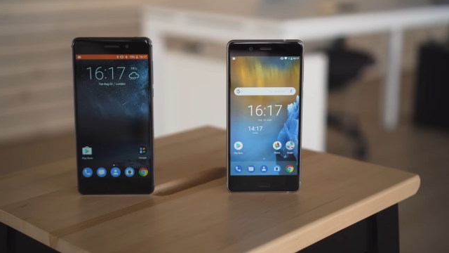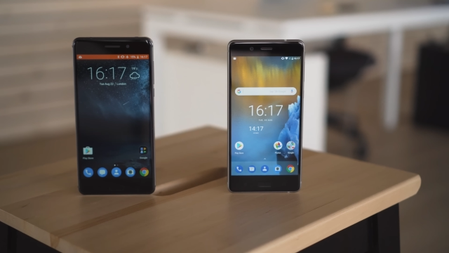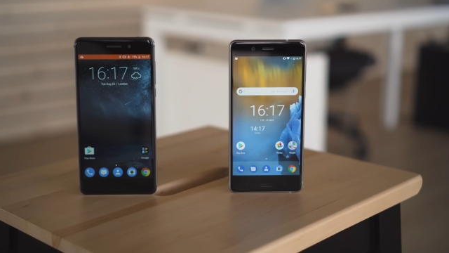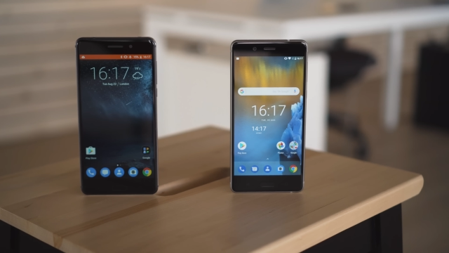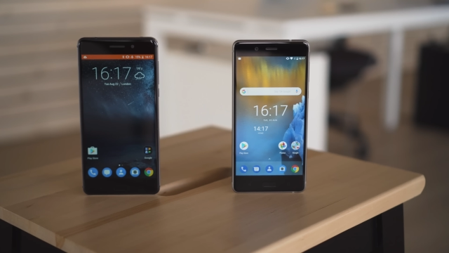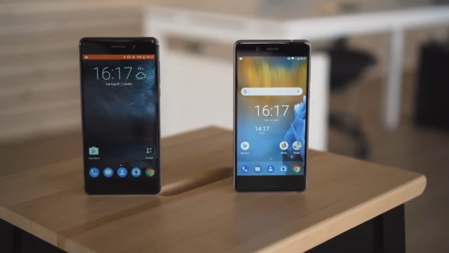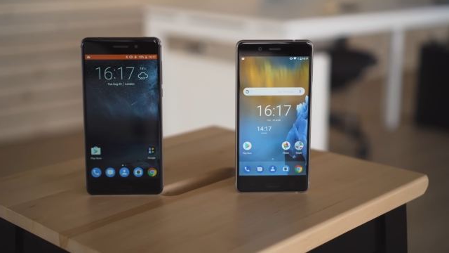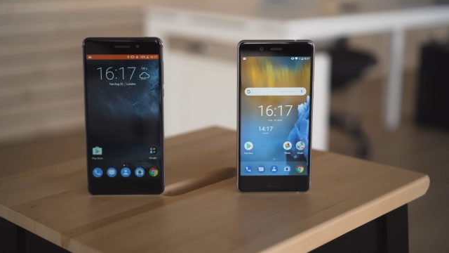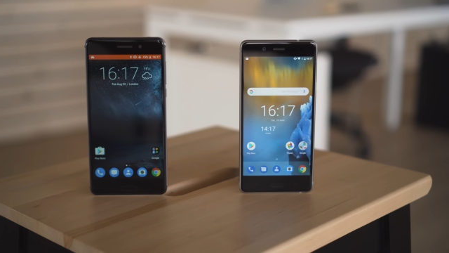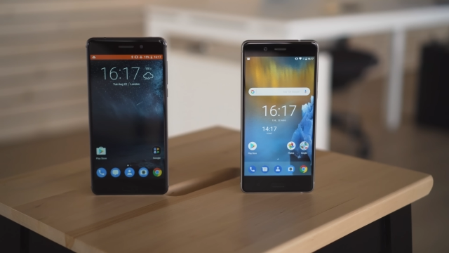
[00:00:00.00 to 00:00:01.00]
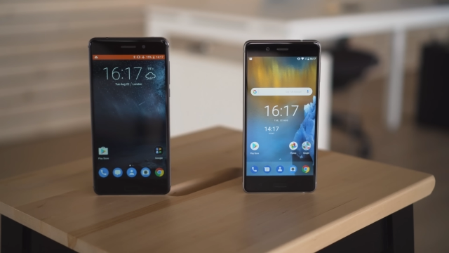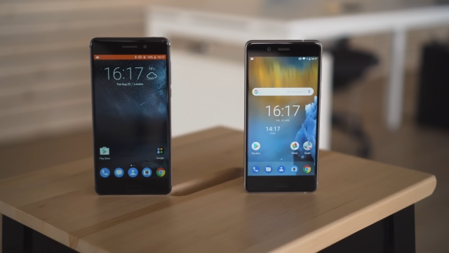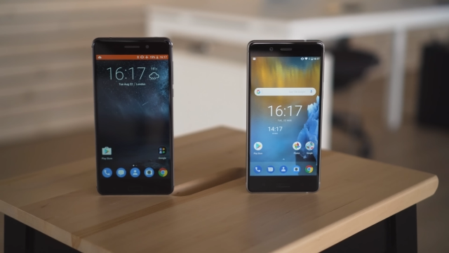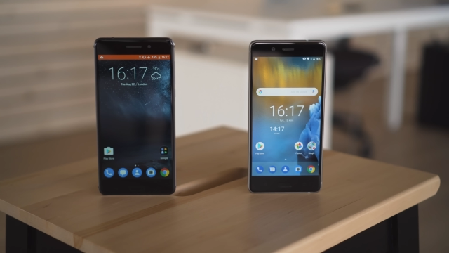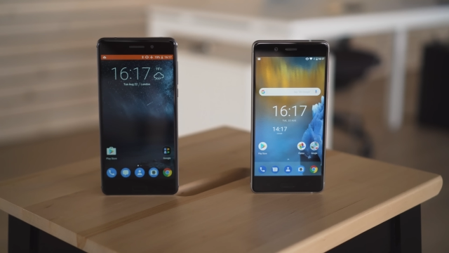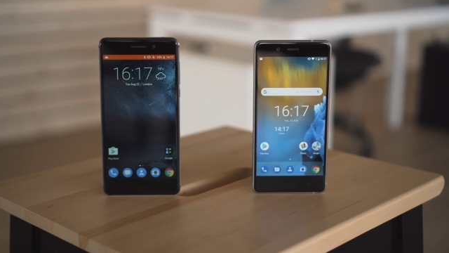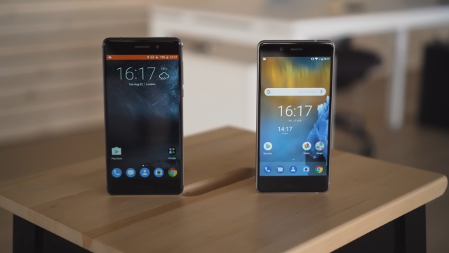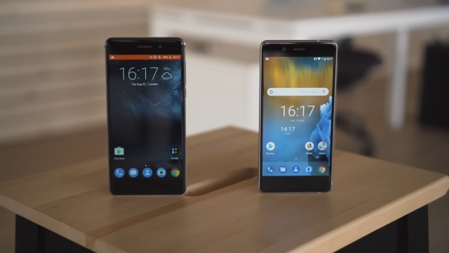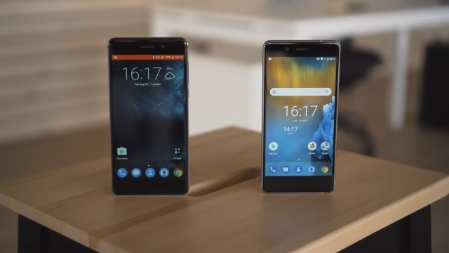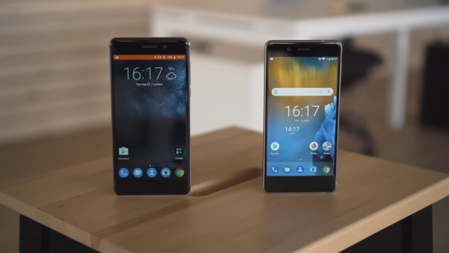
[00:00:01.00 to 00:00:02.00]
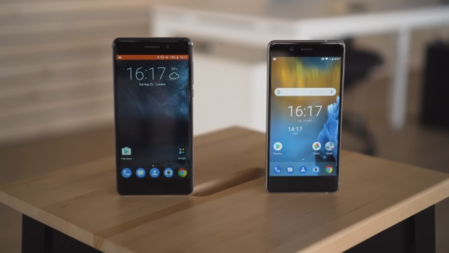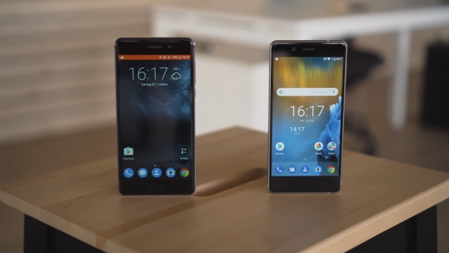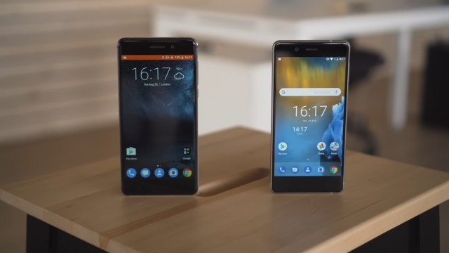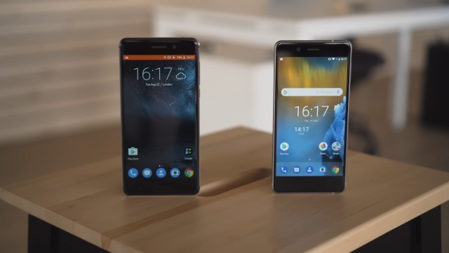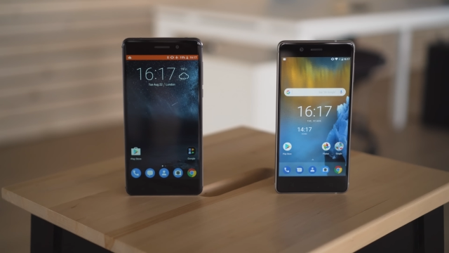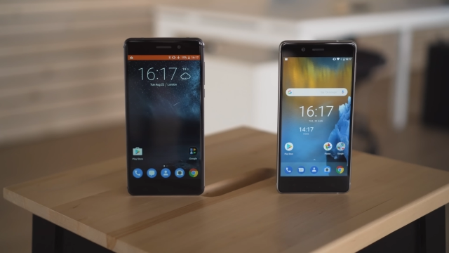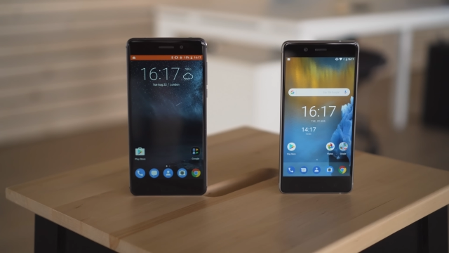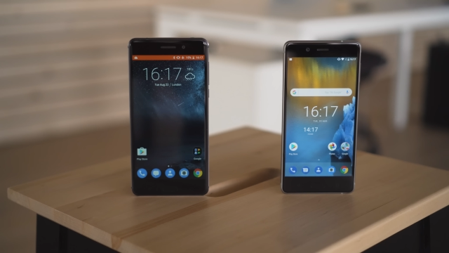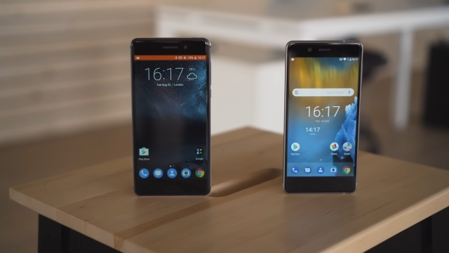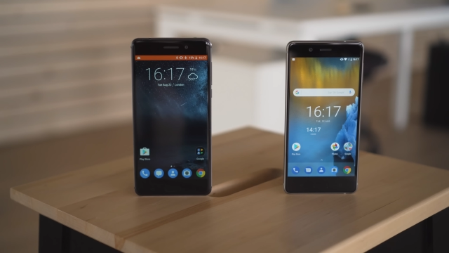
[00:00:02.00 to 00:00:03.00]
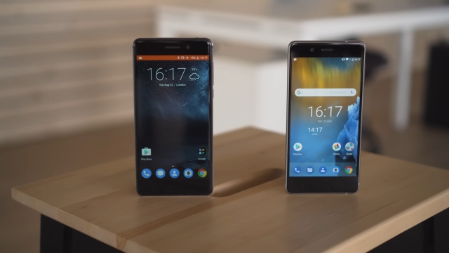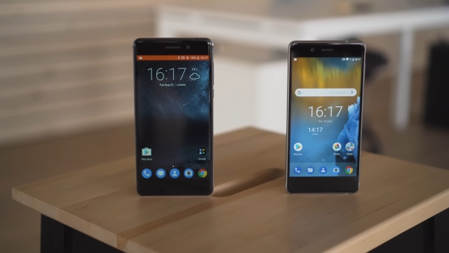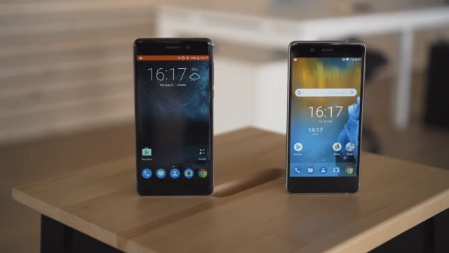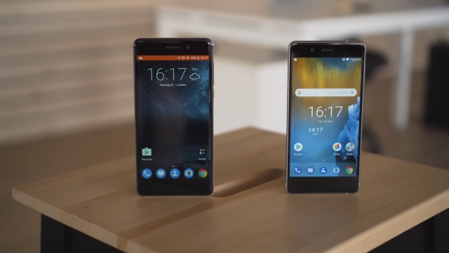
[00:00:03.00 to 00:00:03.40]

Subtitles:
[unreadable: no face in view]